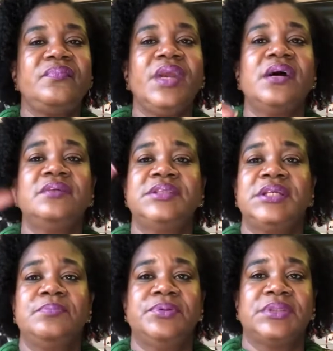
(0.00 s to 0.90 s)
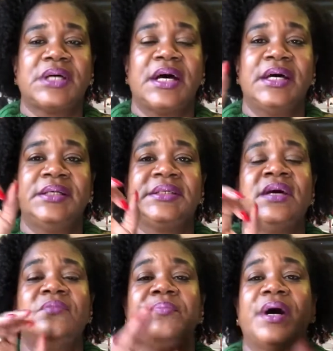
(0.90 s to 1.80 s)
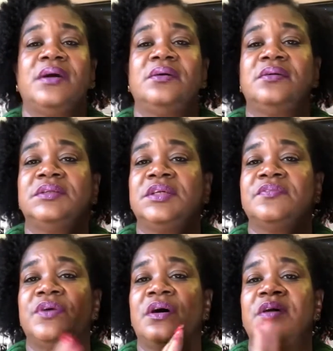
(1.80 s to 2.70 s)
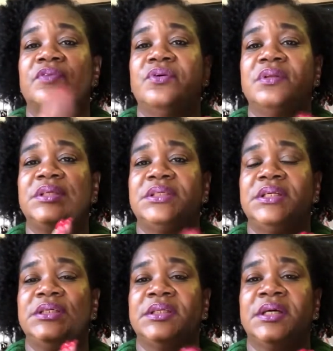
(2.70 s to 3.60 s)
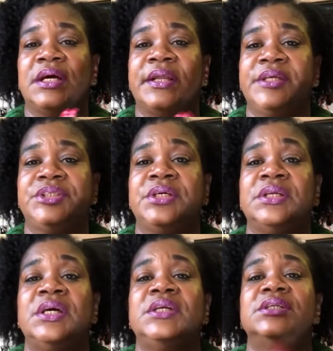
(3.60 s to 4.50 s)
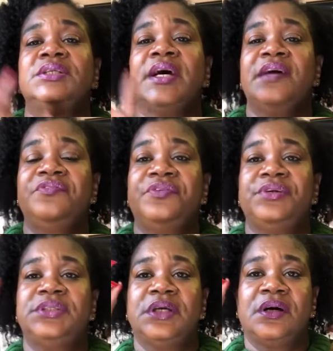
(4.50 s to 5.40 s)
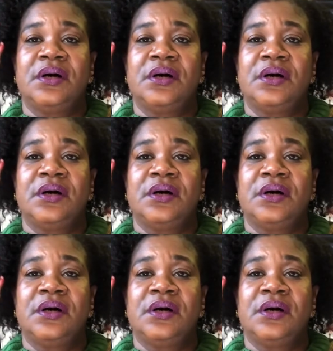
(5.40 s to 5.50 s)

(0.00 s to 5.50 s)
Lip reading: of sample size bottles of all the cities in the collection. So I had first